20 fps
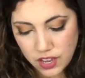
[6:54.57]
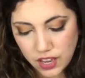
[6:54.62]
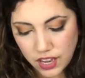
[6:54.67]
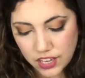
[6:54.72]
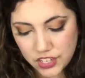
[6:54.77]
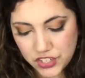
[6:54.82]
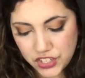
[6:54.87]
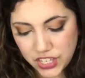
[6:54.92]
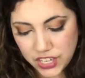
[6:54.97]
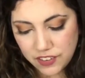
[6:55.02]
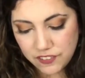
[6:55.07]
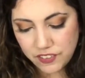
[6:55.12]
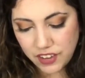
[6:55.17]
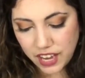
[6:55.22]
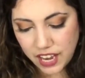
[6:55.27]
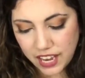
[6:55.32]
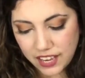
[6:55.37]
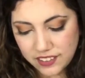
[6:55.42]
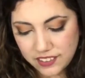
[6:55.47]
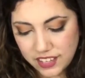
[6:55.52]
Achieve
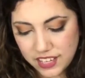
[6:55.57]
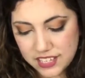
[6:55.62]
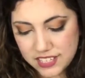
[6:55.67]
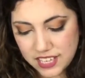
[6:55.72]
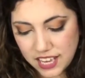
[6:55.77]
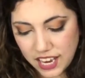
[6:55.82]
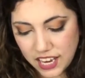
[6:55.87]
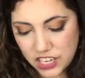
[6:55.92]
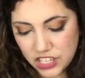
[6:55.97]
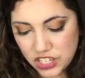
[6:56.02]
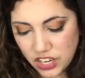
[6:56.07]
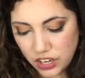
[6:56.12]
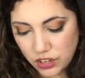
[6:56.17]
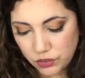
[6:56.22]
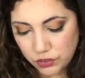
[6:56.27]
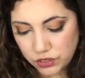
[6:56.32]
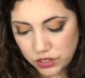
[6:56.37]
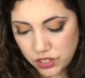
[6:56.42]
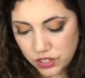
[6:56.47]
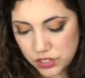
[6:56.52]
endless eyeshadow
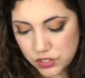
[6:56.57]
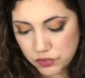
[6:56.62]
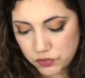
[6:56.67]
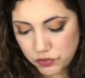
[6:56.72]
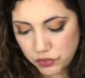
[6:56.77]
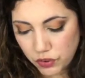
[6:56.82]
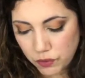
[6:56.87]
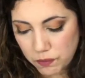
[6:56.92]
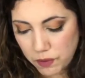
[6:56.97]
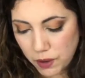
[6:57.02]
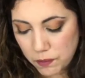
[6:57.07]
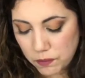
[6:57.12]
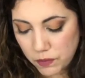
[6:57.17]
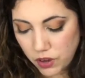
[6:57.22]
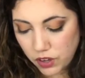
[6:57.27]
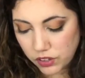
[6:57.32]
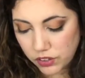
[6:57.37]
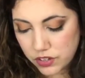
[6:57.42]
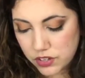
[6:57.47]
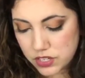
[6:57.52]
looks from a
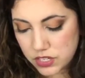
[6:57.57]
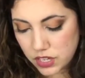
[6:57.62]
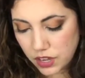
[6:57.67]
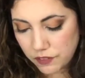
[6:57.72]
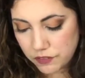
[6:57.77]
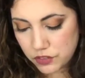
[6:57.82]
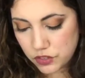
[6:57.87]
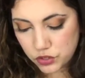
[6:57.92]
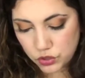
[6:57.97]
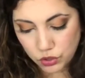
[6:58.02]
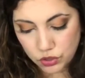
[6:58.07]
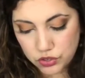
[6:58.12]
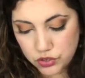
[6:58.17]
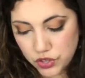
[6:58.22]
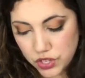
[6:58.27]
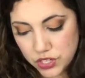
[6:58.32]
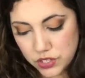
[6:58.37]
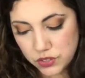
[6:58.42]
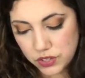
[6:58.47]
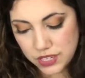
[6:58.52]
modern soft
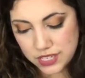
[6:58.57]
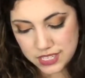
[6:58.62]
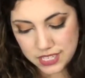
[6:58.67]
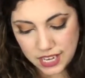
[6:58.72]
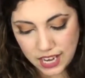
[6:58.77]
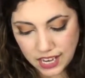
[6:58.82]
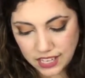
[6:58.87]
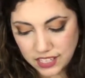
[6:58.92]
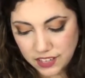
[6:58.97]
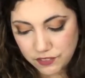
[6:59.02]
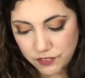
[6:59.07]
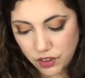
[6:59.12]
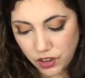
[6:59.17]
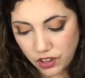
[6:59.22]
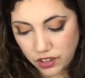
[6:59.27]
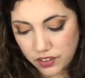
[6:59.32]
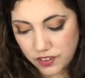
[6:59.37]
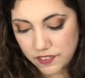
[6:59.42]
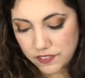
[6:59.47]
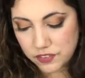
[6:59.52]
sultry to the seductive
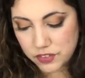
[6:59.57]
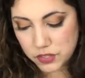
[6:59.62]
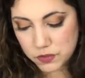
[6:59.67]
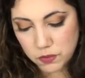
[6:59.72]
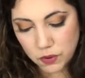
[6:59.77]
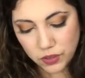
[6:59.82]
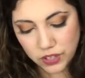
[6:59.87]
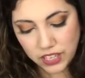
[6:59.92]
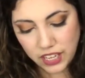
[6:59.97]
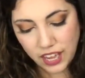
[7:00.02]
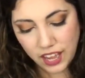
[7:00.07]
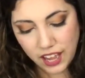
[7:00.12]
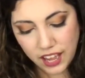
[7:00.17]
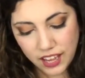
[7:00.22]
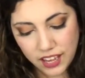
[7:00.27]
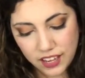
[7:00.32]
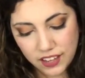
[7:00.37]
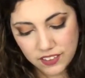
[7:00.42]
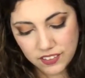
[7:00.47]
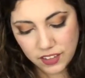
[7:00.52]
olive smoky
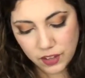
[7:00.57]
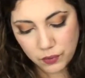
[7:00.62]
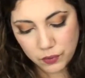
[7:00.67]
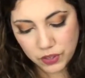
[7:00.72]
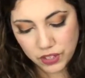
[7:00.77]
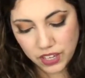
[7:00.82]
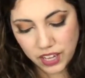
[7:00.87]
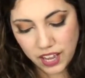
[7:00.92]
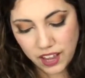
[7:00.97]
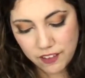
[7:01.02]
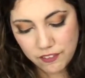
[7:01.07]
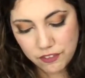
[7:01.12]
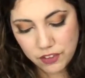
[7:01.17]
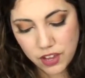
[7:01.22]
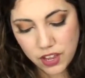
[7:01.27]
eye that will have